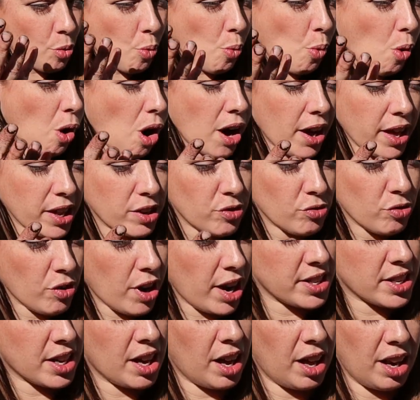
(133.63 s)
wine
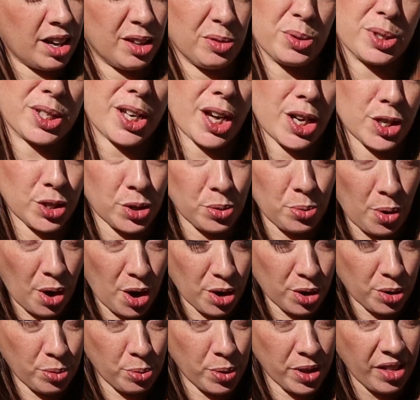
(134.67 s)
red colour was going to
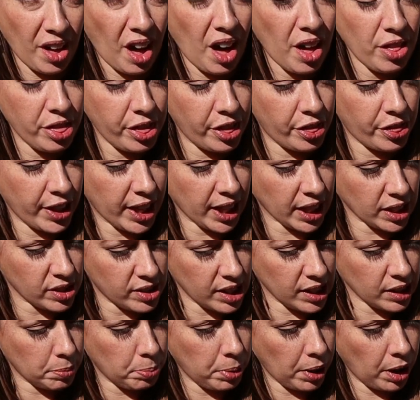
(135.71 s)
work with other things
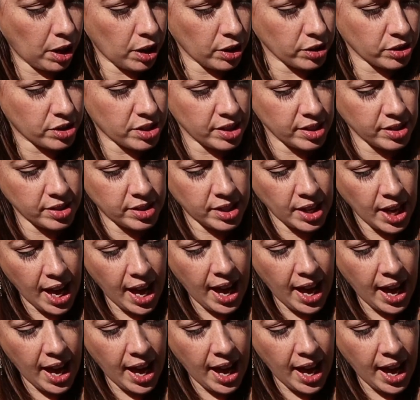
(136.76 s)
in the planters,